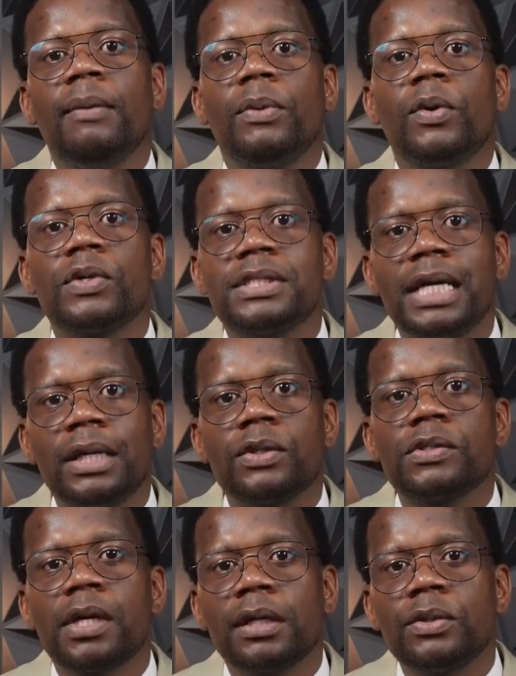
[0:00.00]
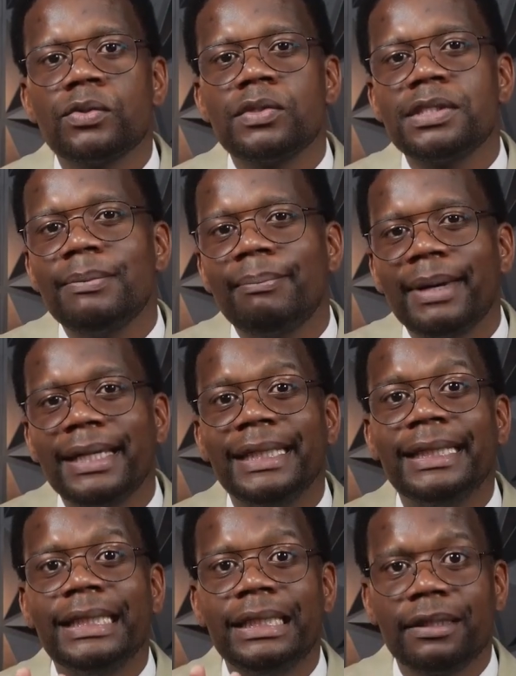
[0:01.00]
because now you're starting to see
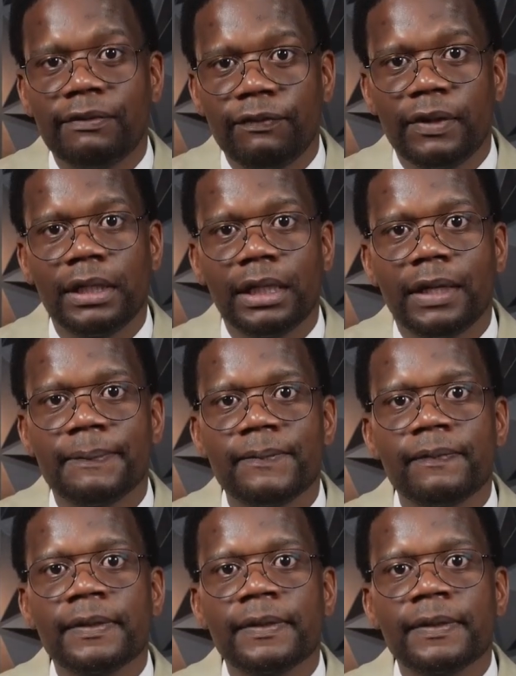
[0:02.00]
money differently.